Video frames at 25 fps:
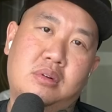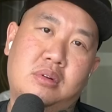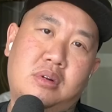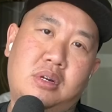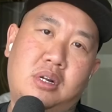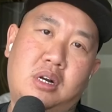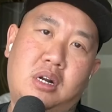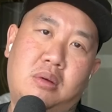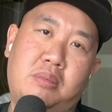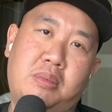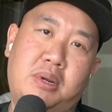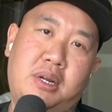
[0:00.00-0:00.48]

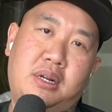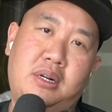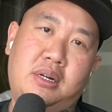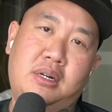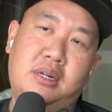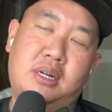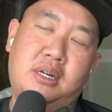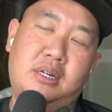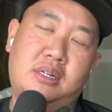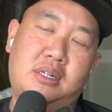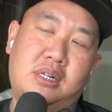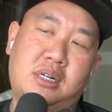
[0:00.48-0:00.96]
You know what I
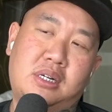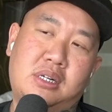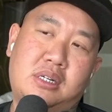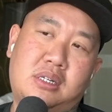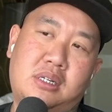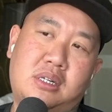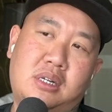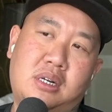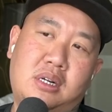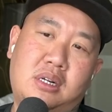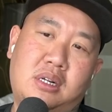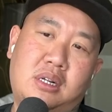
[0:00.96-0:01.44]
mean? It's
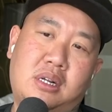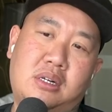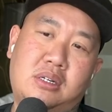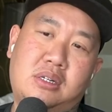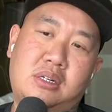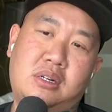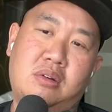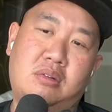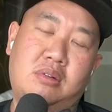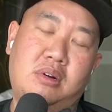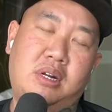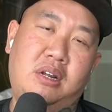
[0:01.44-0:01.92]
just,
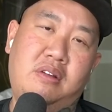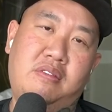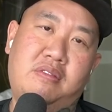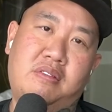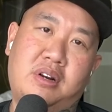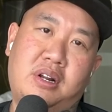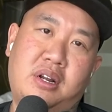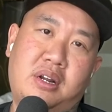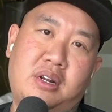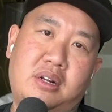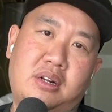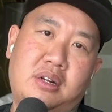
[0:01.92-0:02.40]
there's no need
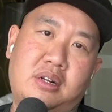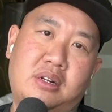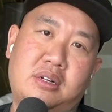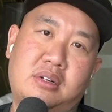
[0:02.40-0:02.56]
for that.